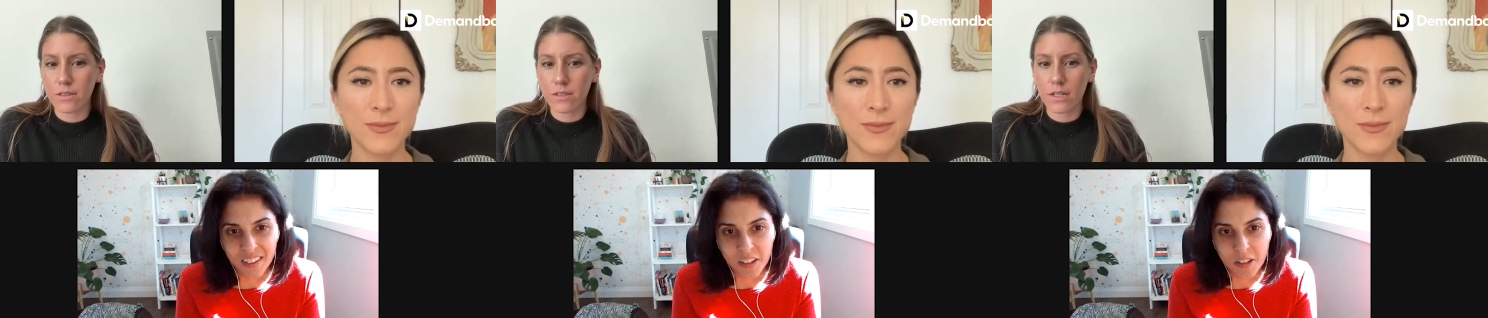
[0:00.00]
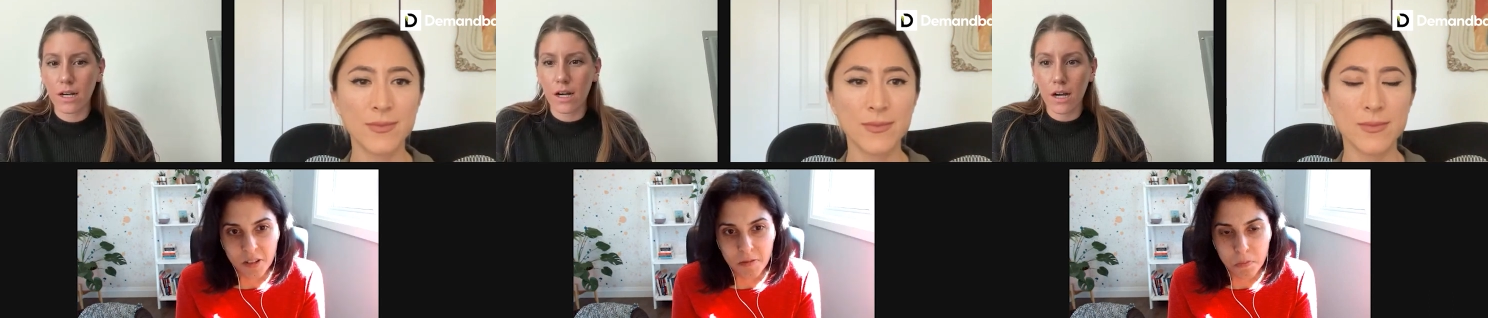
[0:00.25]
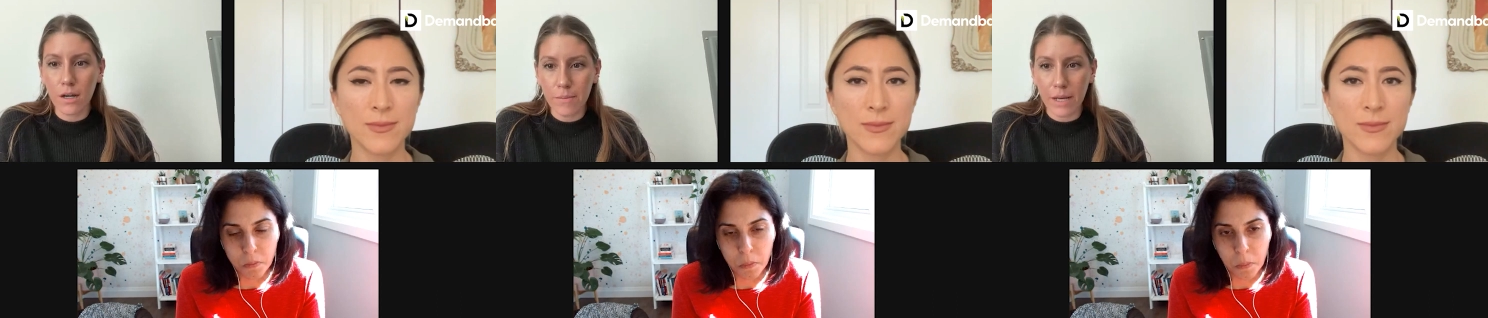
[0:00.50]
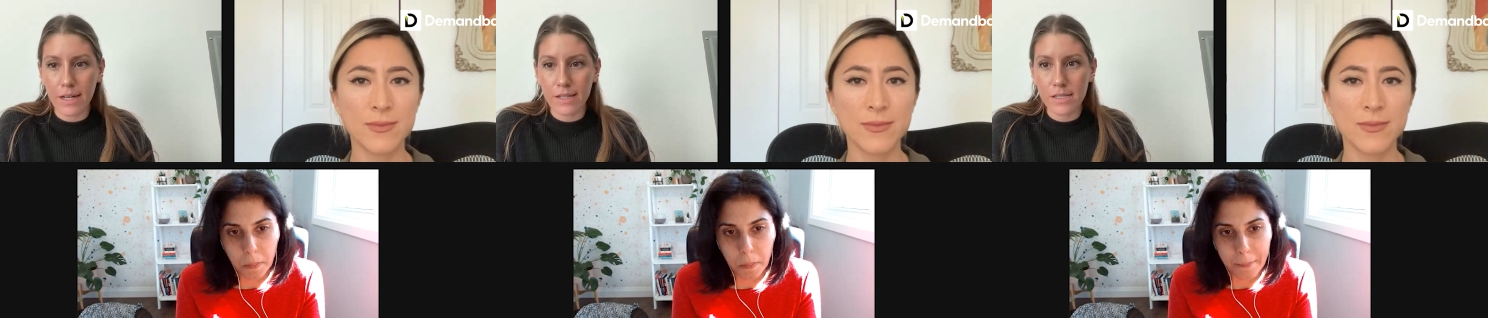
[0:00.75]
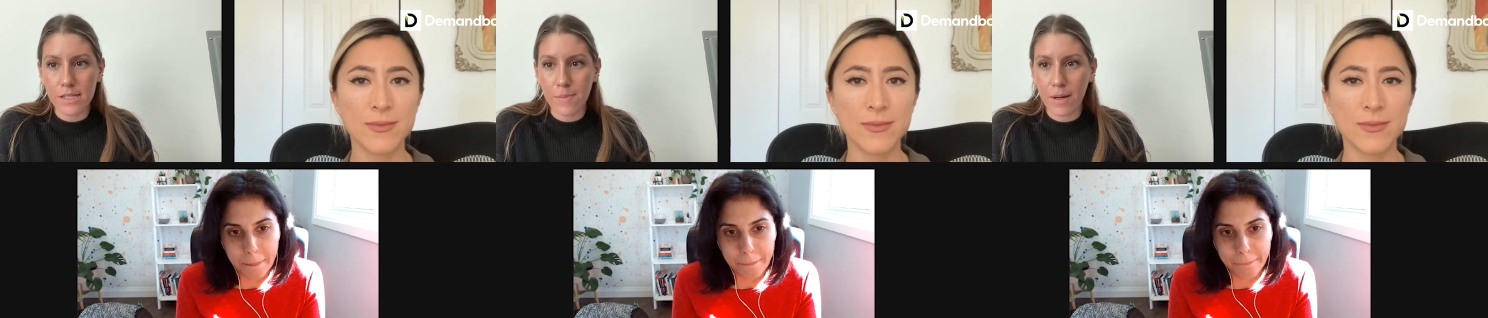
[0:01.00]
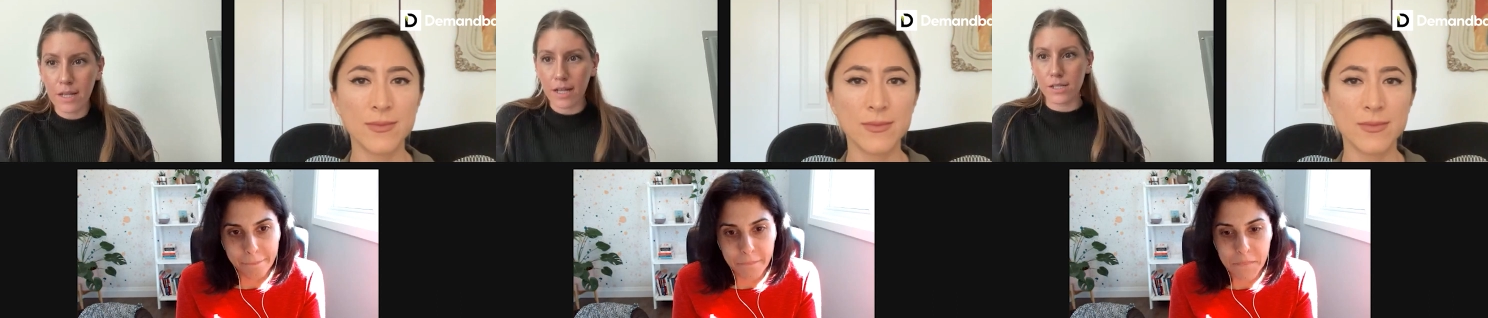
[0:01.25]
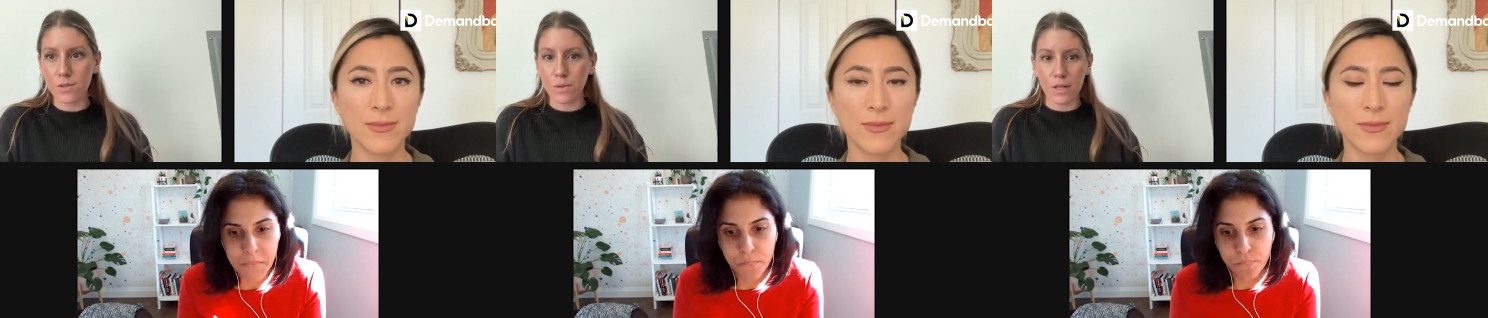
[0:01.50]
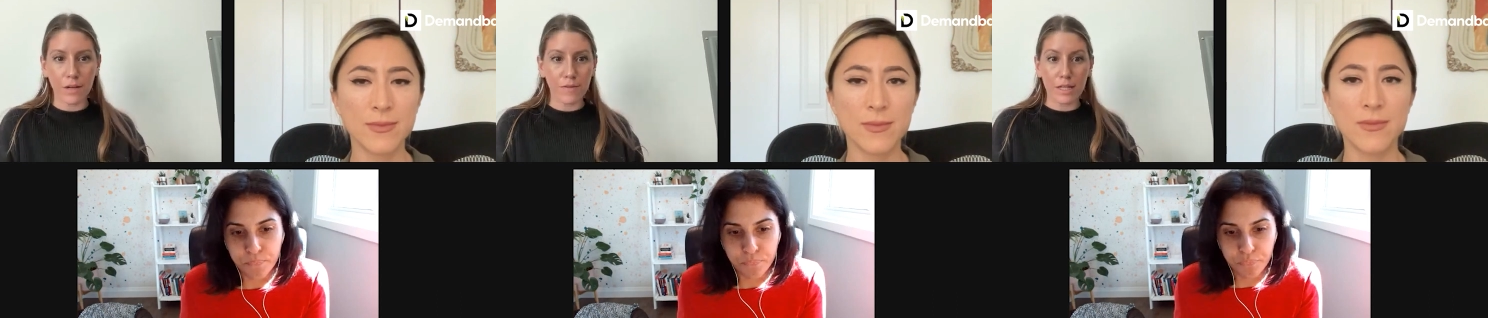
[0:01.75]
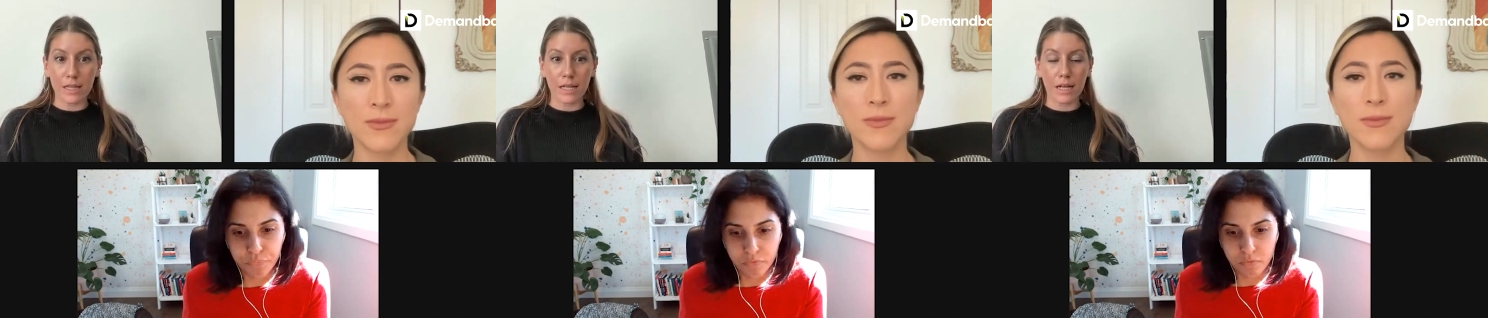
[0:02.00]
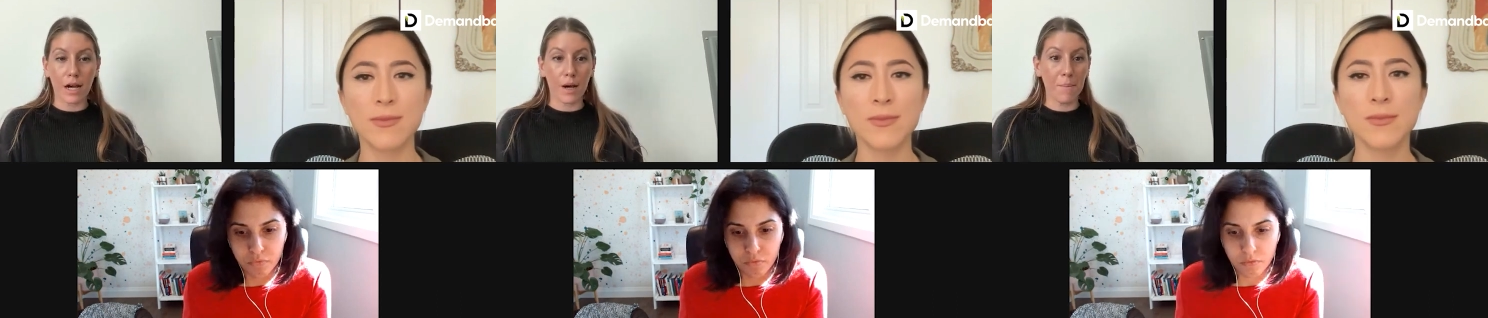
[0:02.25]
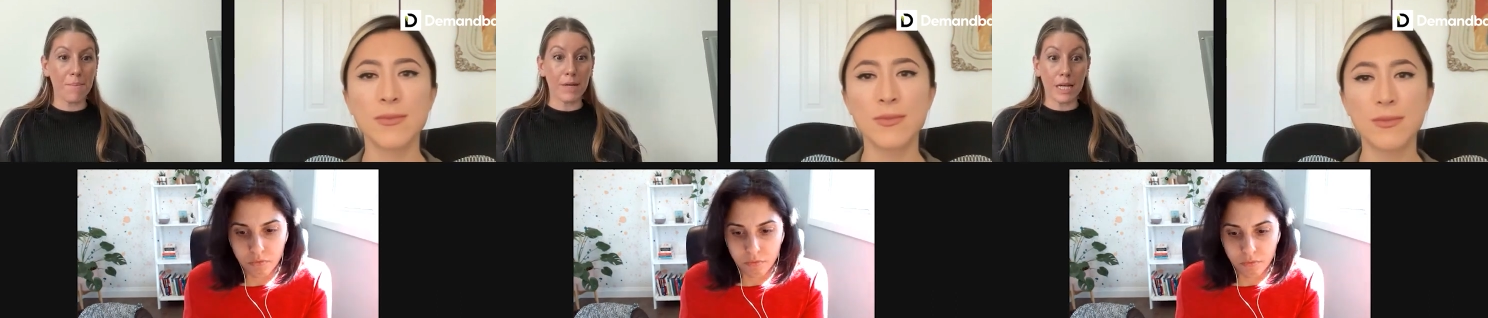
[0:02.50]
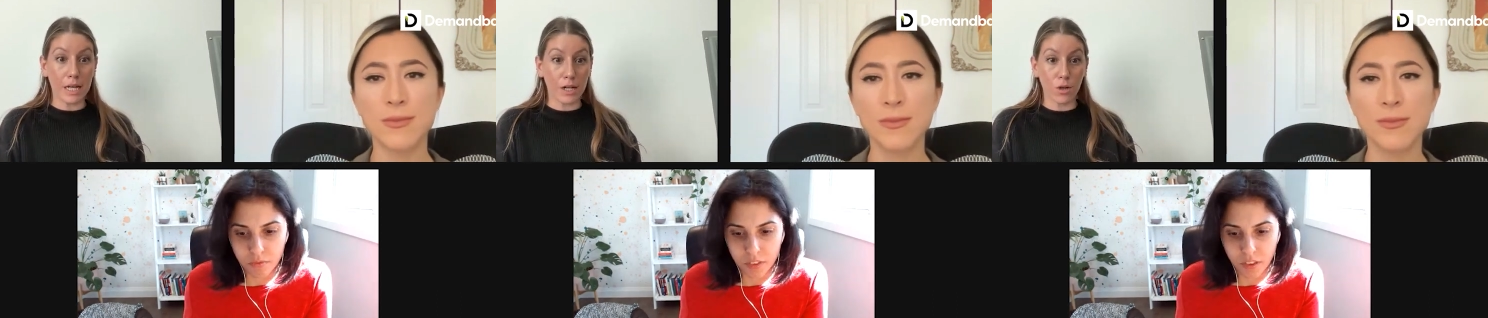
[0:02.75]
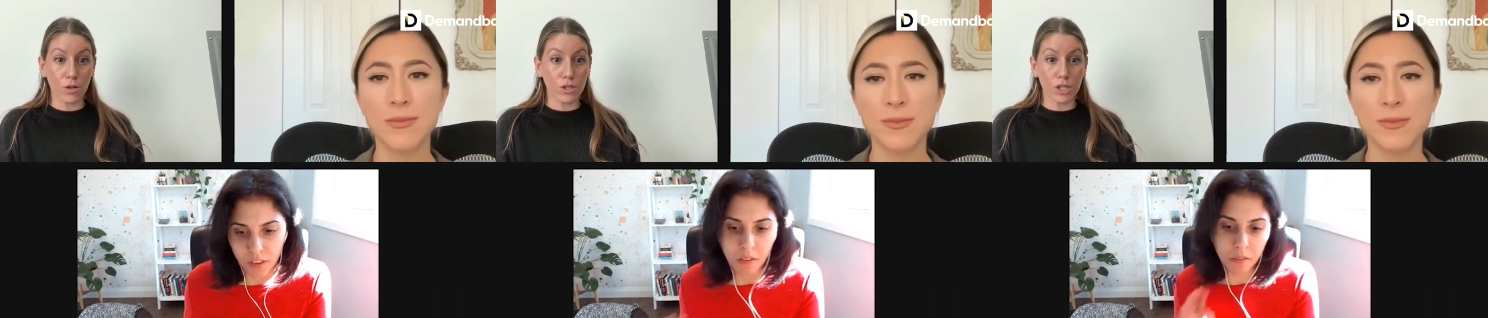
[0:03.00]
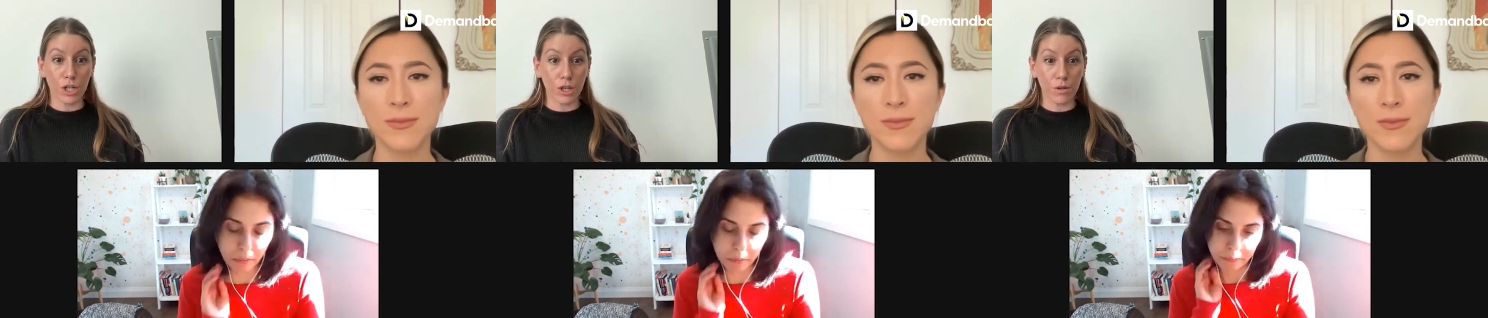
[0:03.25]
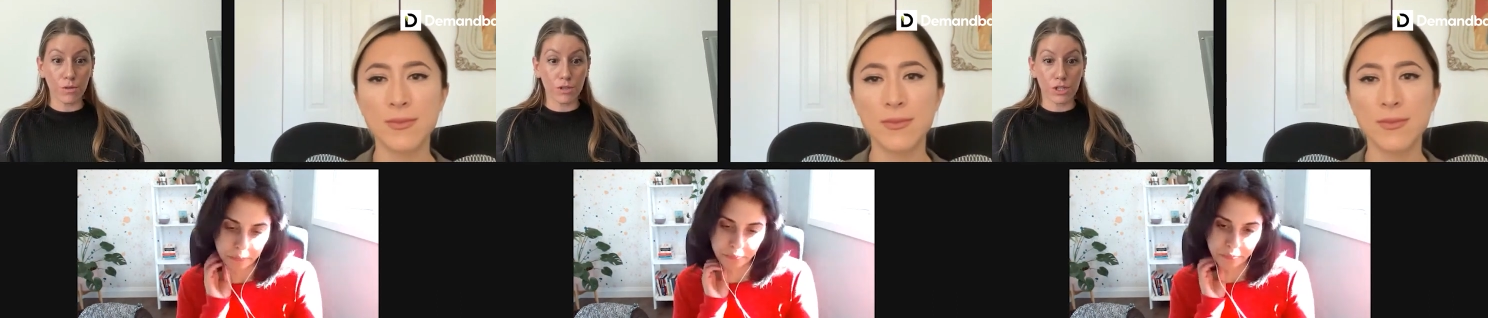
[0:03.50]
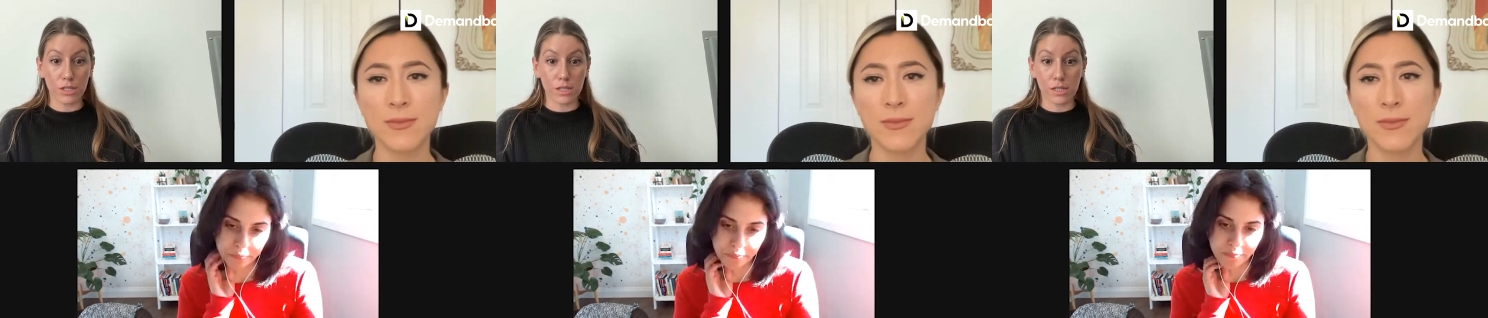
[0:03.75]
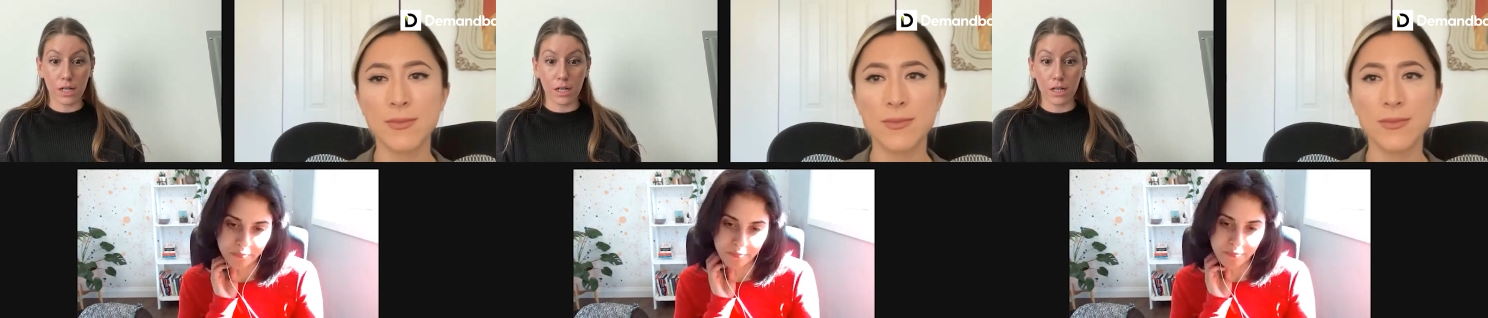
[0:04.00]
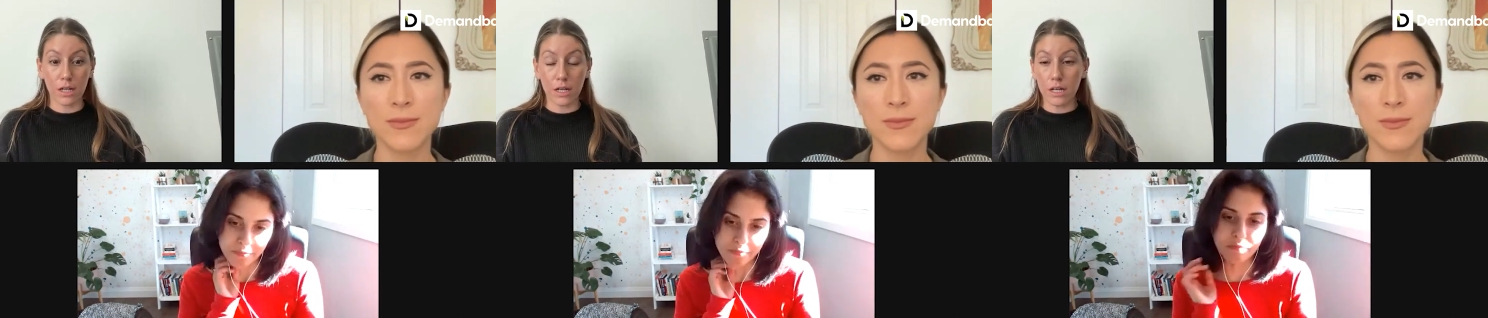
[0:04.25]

Speaker 1: comments, but I guess we'll give it like a minute or two just to